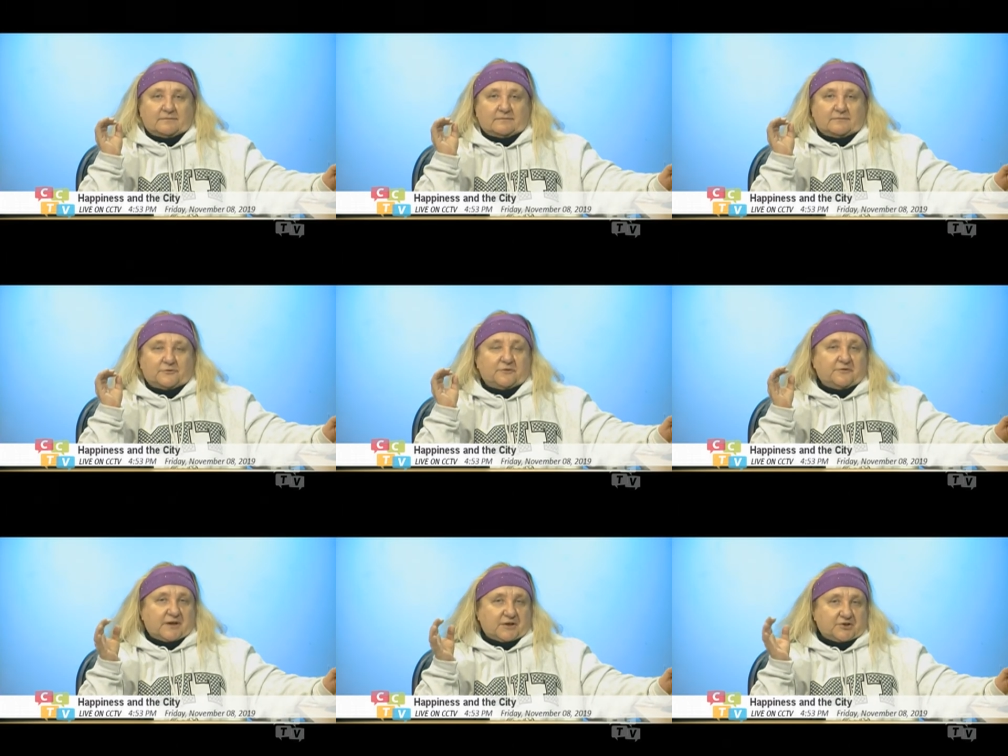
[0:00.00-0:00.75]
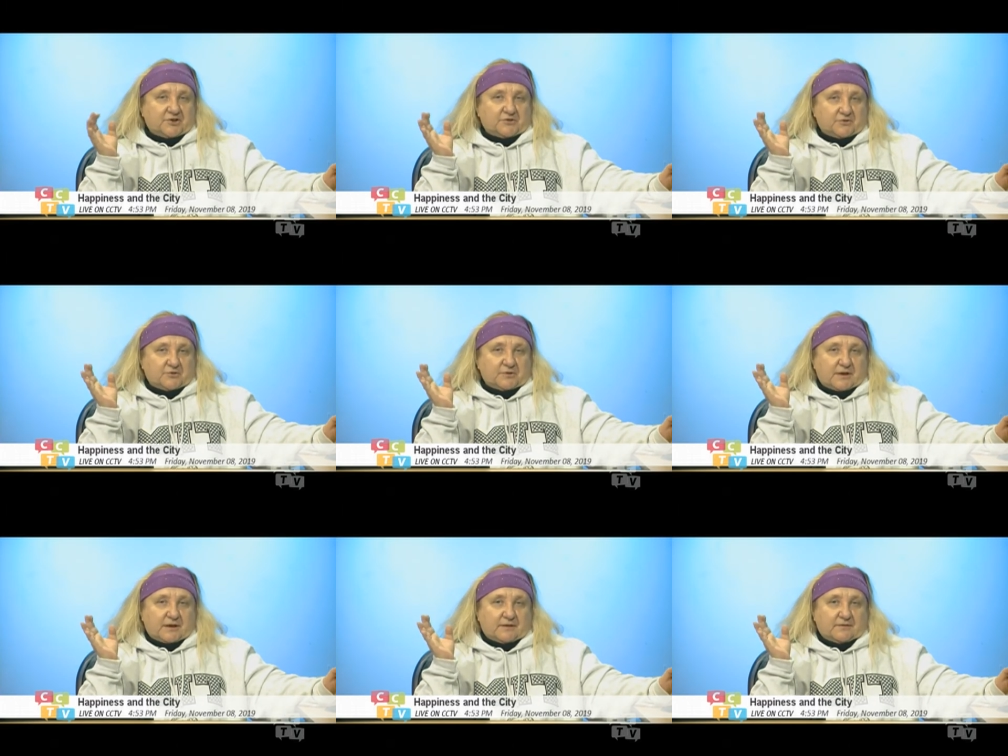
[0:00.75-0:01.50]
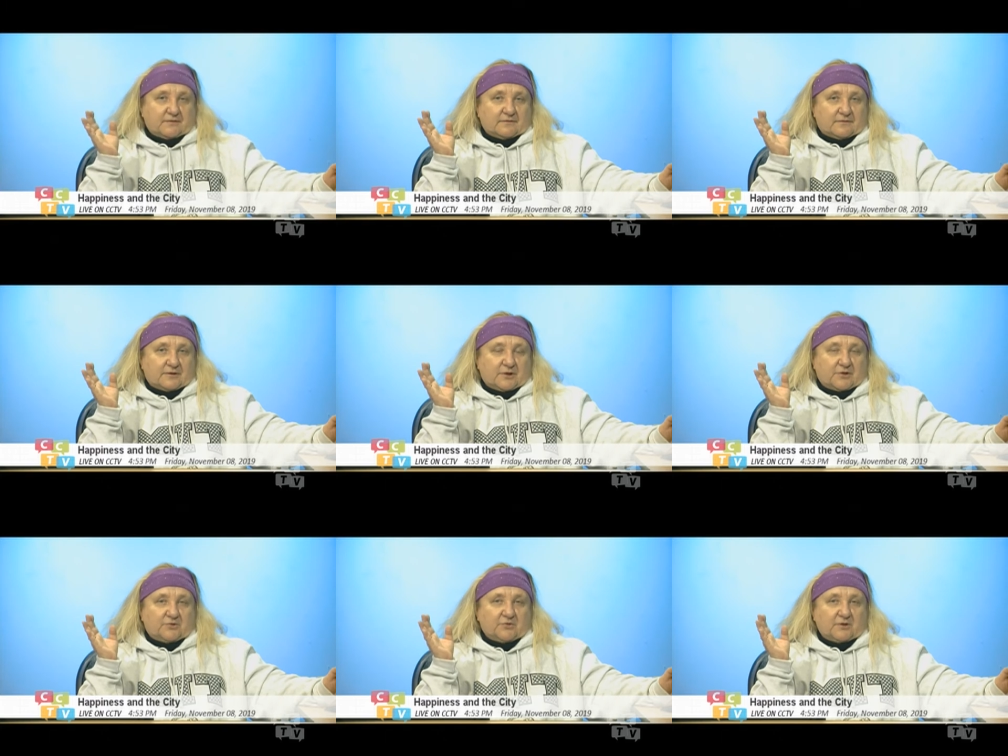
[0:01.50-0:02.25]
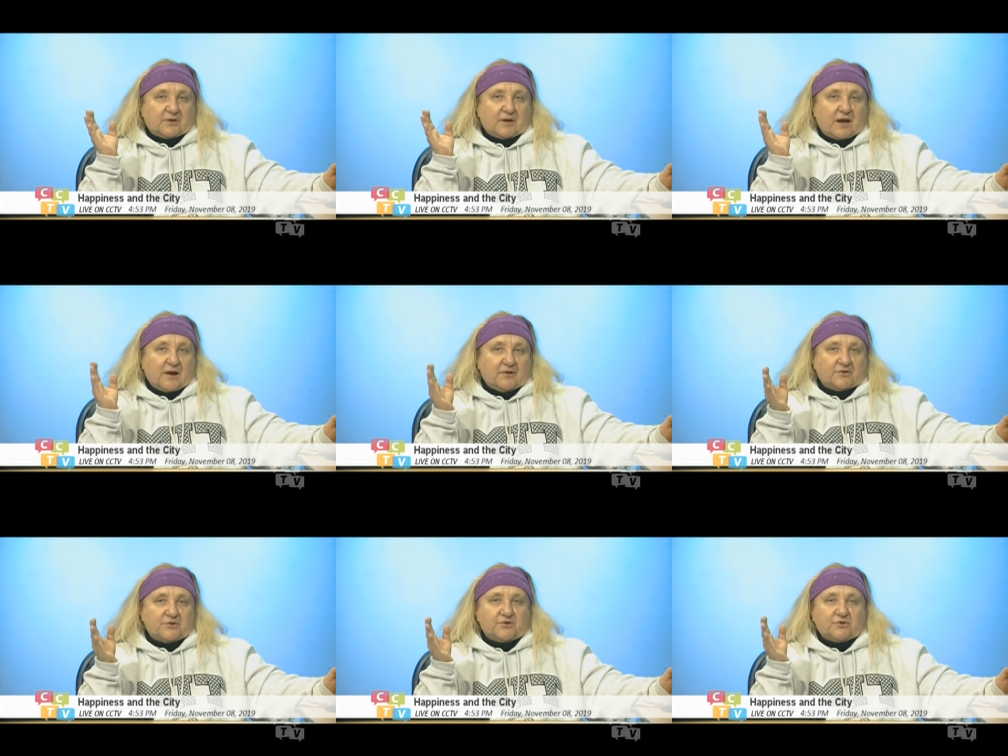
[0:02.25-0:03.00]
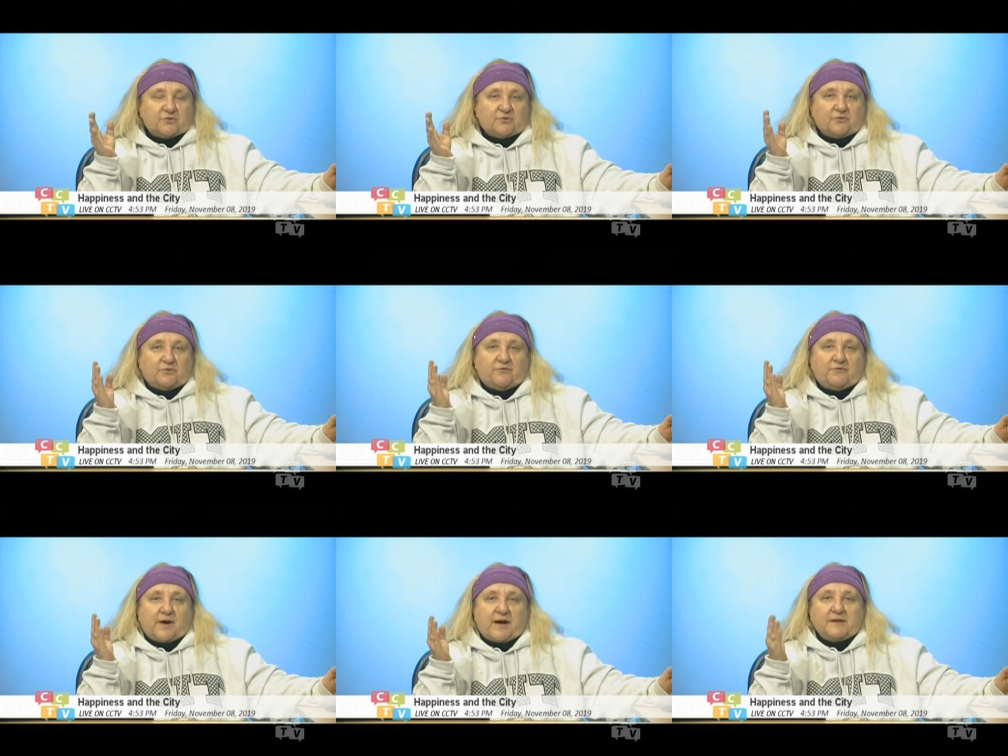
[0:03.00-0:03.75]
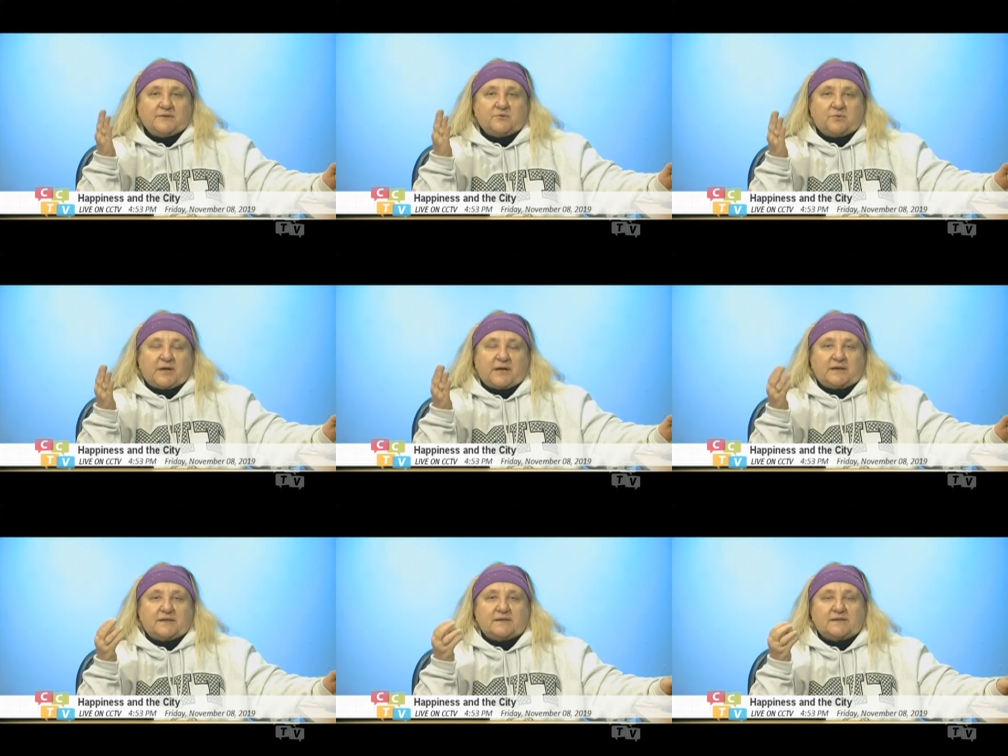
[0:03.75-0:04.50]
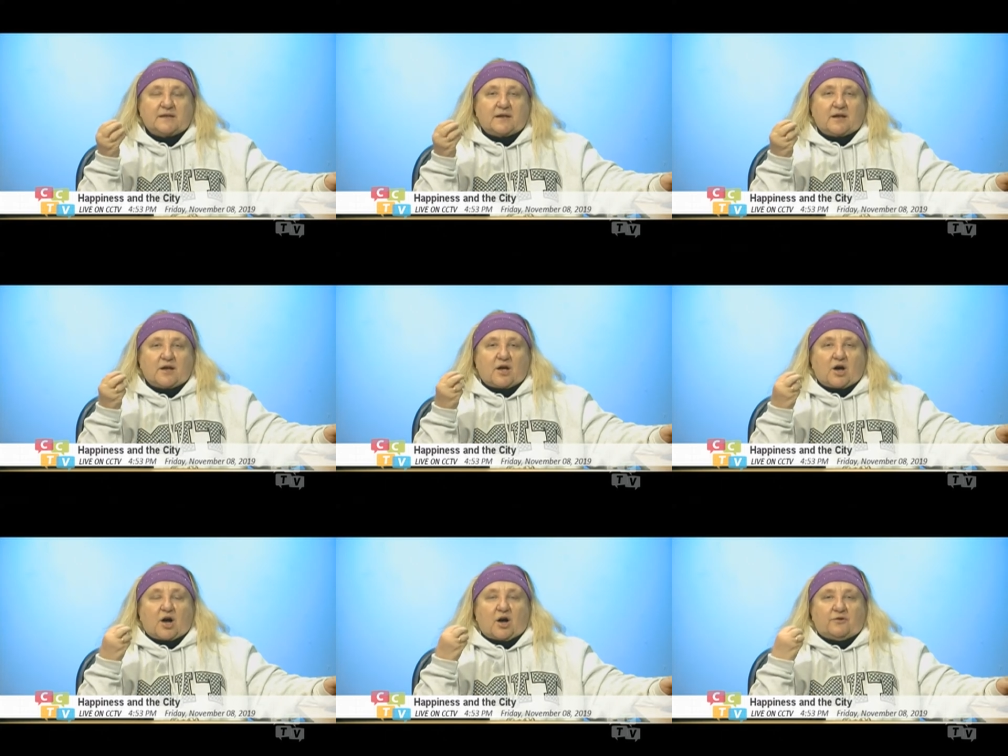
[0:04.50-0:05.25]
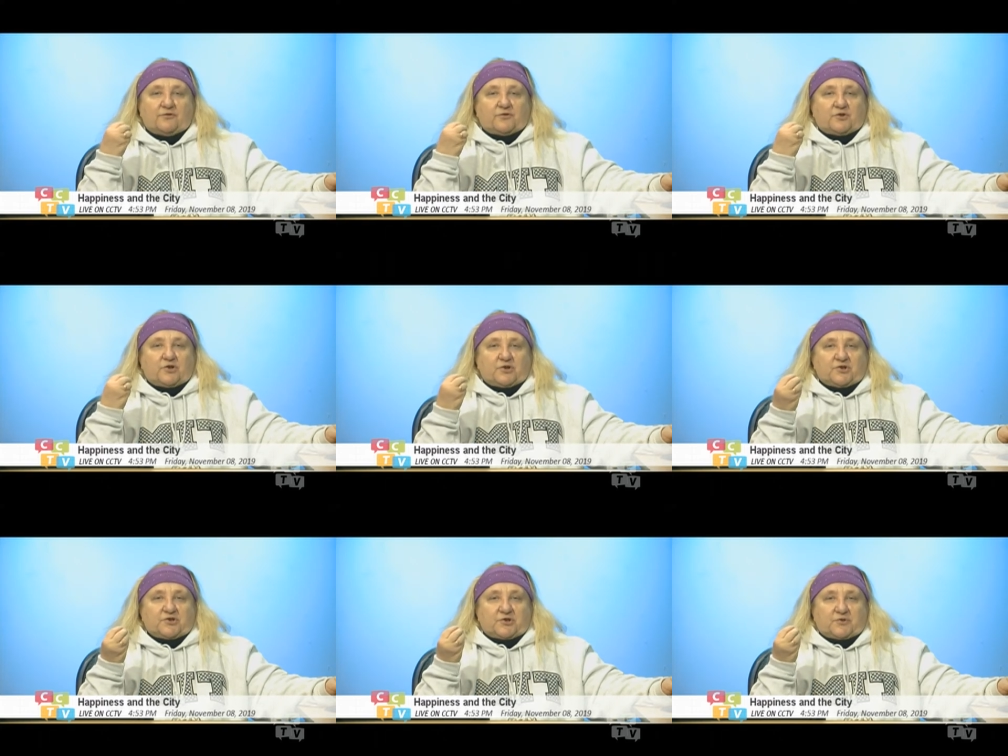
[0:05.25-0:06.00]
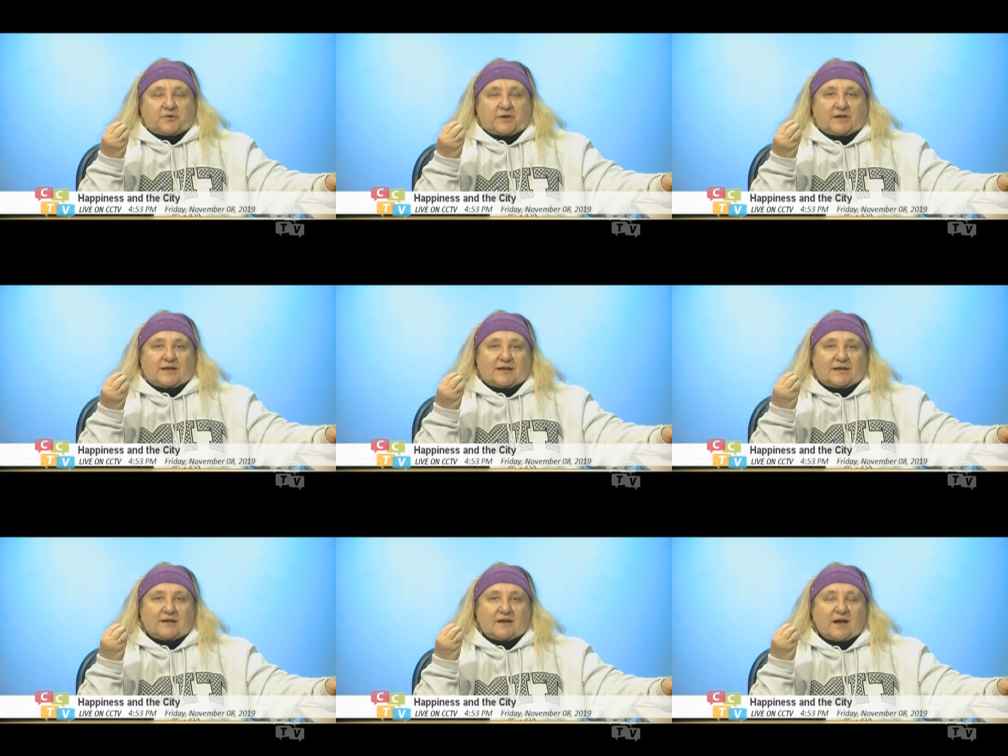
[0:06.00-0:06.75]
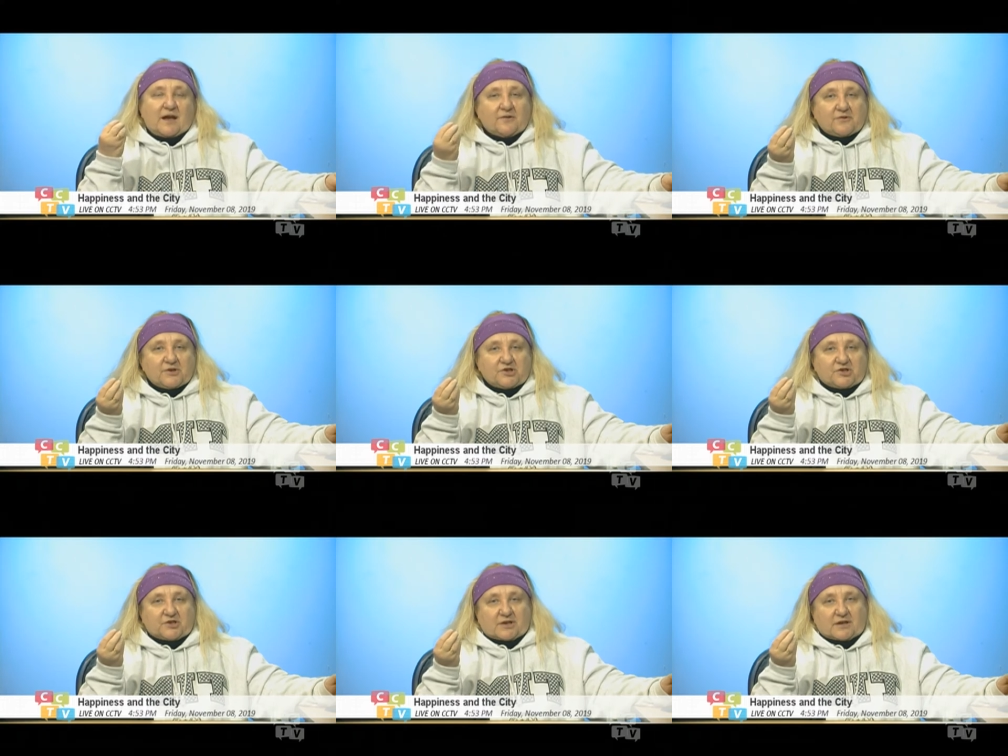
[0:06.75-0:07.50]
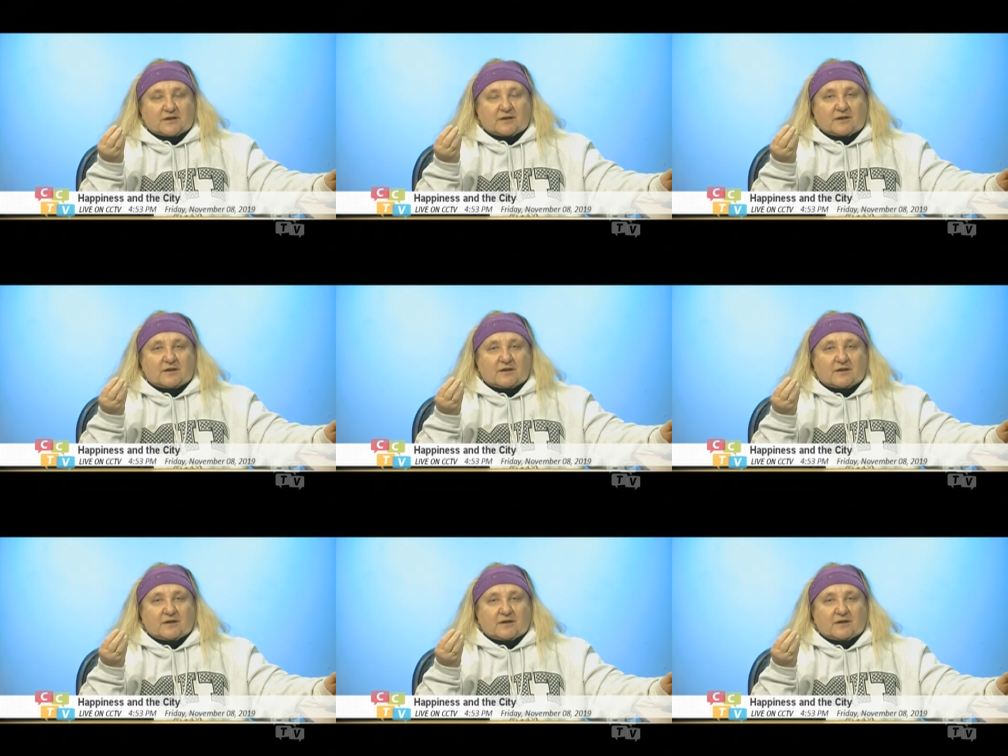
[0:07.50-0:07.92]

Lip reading: reflection today, to encourage you to find ways of nurturing and nourishing